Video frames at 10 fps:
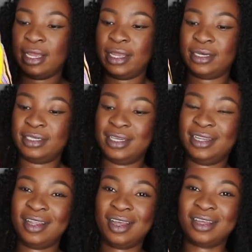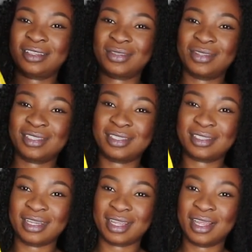And yeah, so this
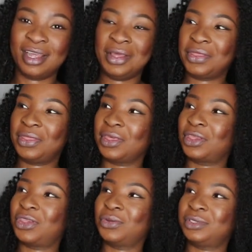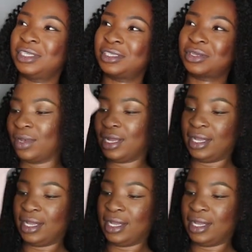is like the cutest.